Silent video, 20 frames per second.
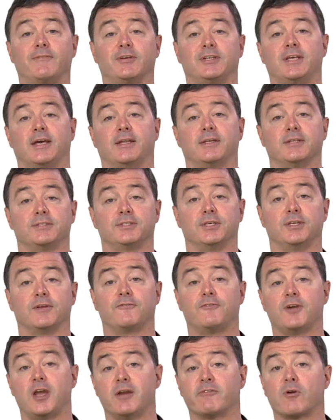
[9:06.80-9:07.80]
a tendency to
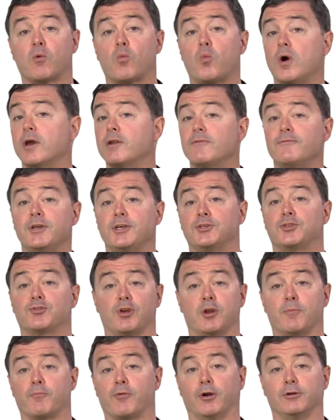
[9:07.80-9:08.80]
favor one of these
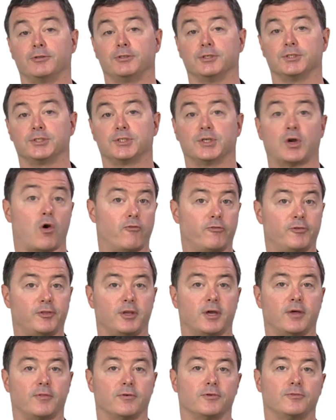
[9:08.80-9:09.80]
three approaches over
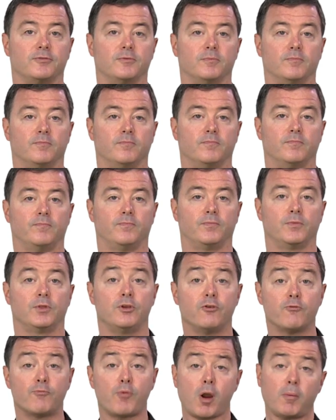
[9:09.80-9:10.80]
the others.
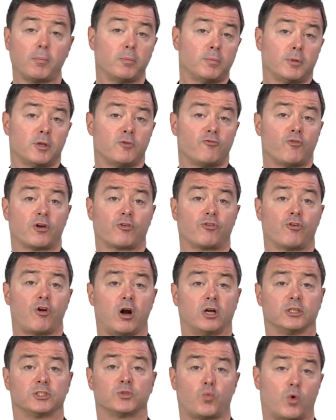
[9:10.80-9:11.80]
You've probably run
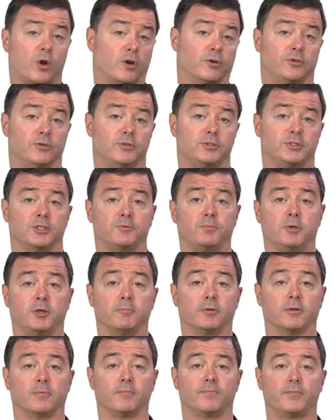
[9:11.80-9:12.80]
across one or two such
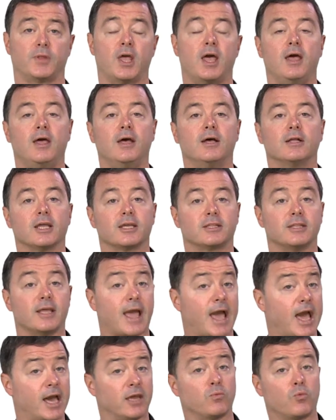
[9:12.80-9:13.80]
people, like the
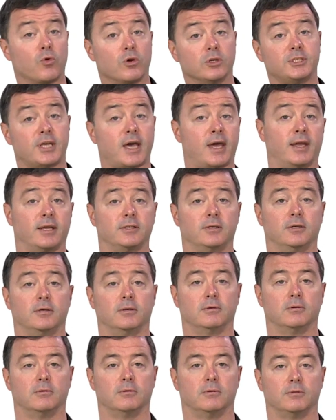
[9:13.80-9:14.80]
AdWords addict,
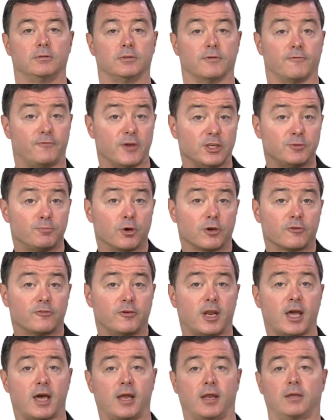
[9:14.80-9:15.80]
the Facebook
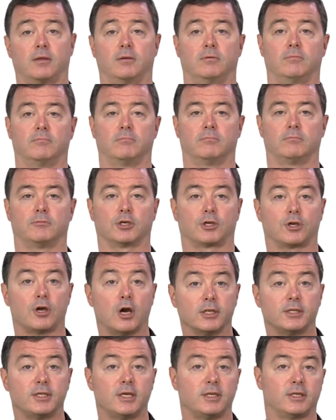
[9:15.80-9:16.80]
fanatic, the
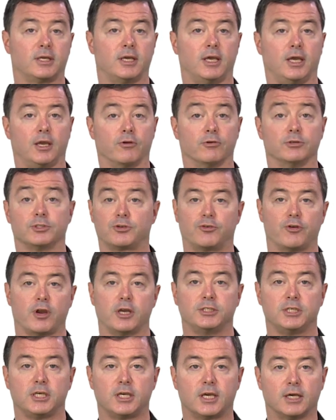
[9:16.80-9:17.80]
content king, or his
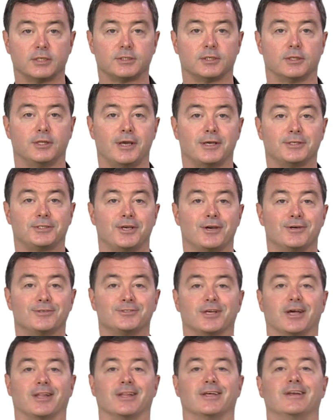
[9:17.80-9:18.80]
crazy cousin, the SEO
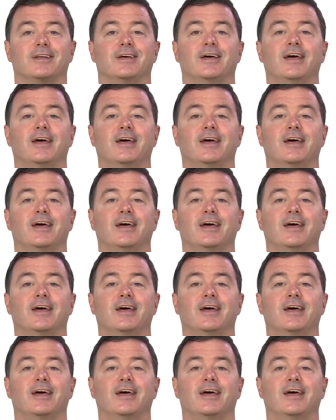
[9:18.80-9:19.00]
zealot.